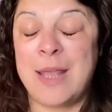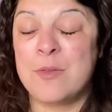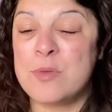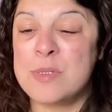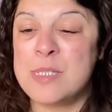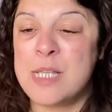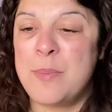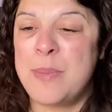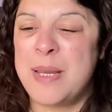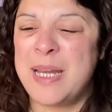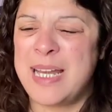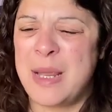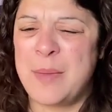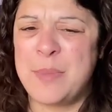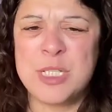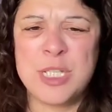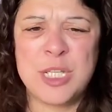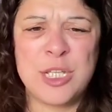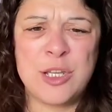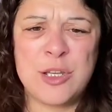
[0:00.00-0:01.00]
also being
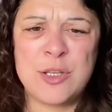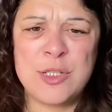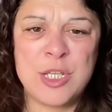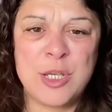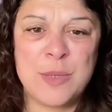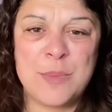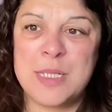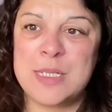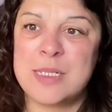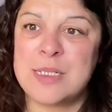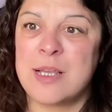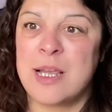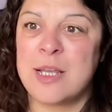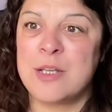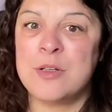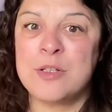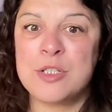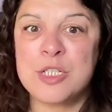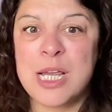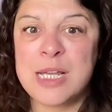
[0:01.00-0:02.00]
able to use human
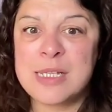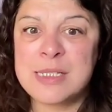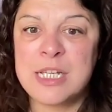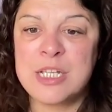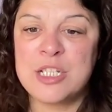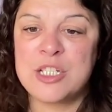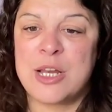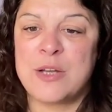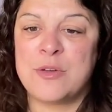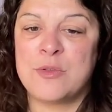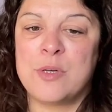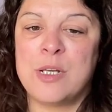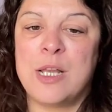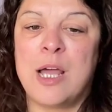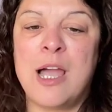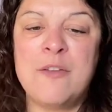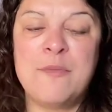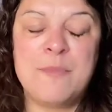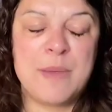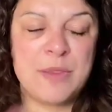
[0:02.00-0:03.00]
design, not just in general
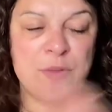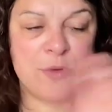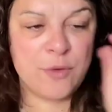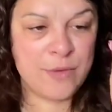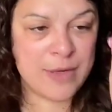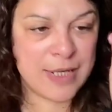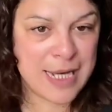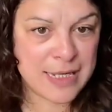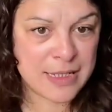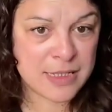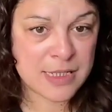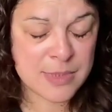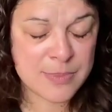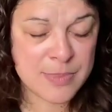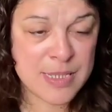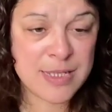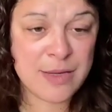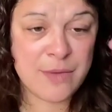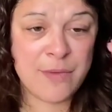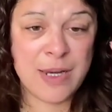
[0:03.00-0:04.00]
life, but through the lens
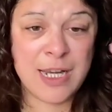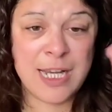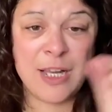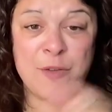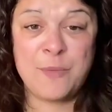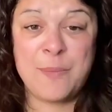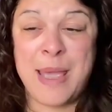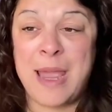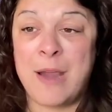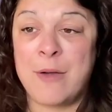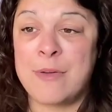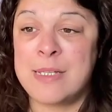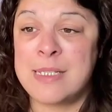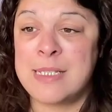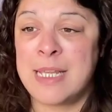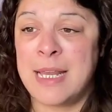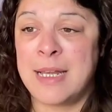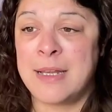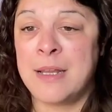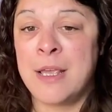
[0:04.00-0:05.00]
specifically of
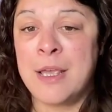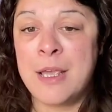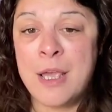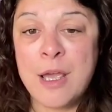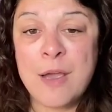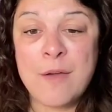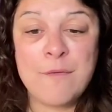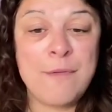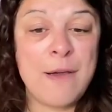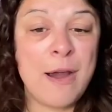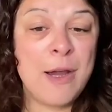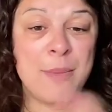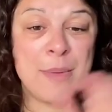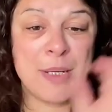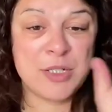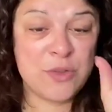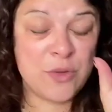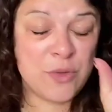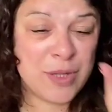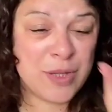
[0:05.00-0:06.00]
parenting, very
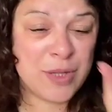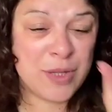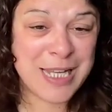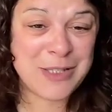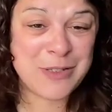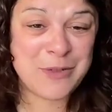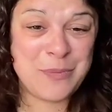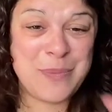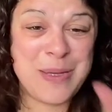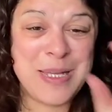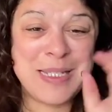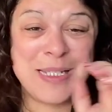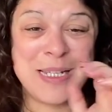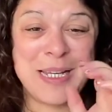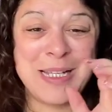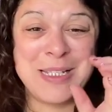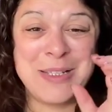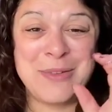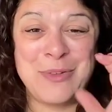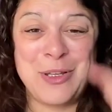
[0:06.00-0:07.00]
much through the lens of
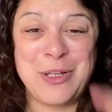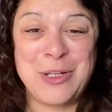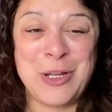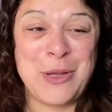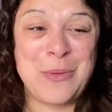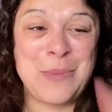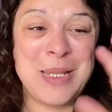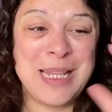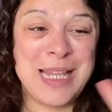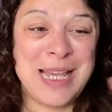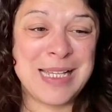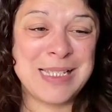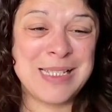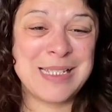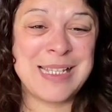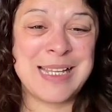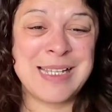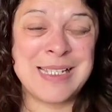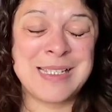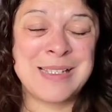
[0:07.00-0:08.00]
business. If you know me, that's
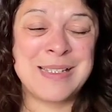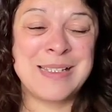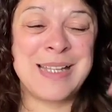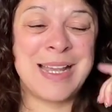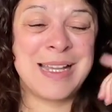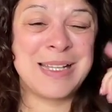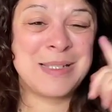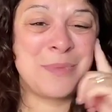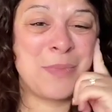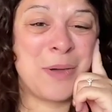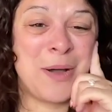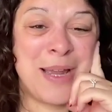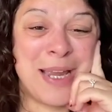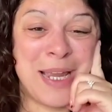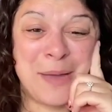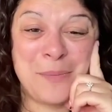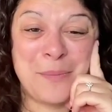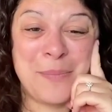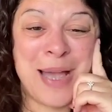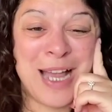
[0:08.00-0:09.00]

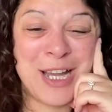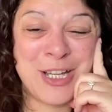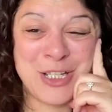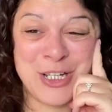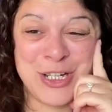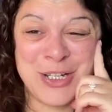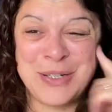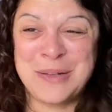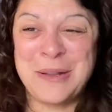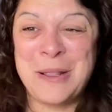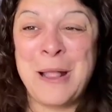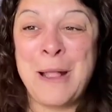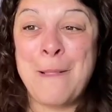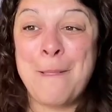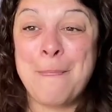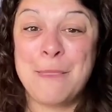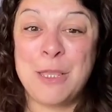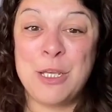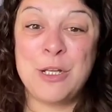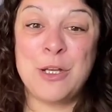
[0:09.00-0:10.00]
my passion.
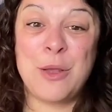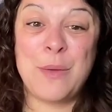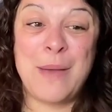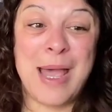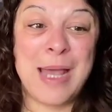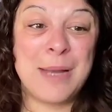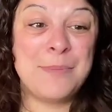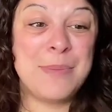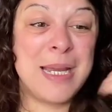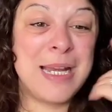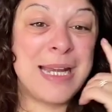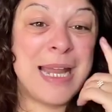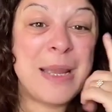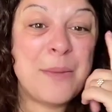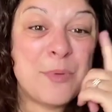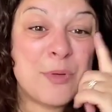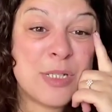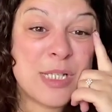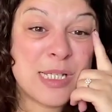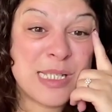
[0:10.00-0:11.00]
And being
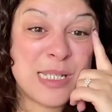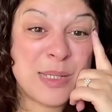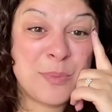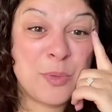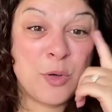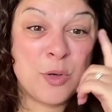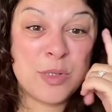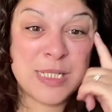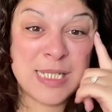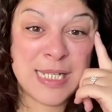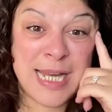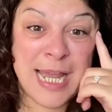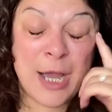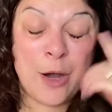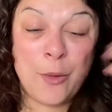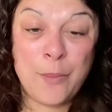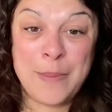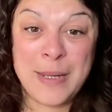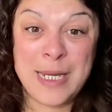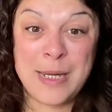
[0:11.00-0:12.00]
able to support and
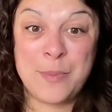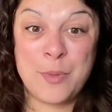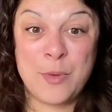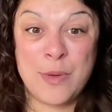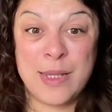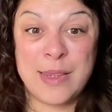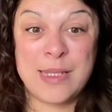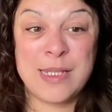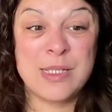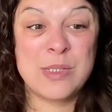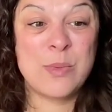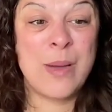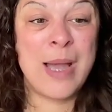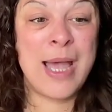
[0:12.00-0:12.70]
help people in this